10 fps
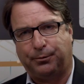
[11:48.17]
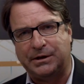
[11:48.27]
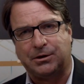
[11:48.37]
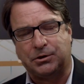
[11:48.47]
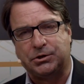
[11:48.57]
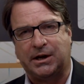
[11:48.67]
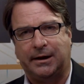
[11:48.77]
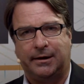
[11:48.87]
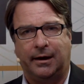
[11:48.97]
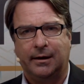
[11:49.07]
research
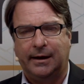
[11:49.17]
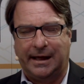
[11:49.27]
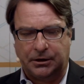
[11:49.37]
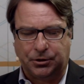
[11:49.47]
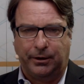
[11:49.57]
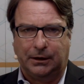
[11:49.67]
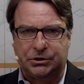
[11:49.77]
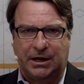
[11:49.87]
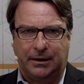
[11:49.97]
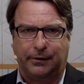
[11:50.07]
agenda, editorial
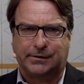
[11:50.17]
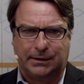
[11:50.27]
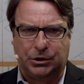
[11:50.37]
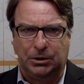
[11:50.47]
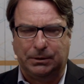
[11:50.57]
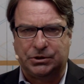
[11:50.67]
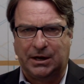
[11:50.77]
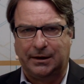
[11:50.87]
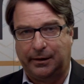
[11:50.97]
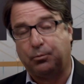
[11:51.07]
agenda, and also the CUBE
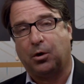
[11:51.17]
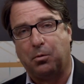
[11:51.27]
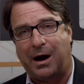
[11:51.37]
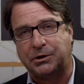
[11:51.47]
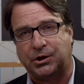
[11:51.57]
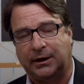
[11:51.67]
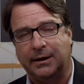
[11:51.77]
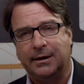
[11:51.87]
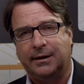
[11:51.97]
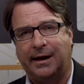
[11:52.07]
agenda that we're watching
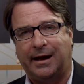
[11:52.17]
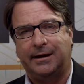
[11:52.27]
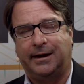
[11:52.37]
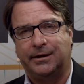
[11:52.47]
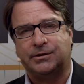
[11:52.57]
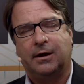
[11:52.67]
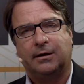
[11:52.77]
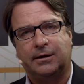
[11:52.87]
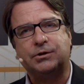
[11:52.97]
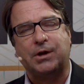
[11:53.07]
at is
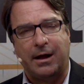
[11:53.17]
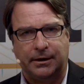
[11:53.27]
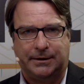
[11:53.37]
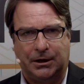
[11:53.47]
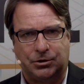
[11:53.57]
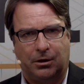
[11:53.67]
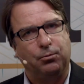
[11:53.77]
consolidation.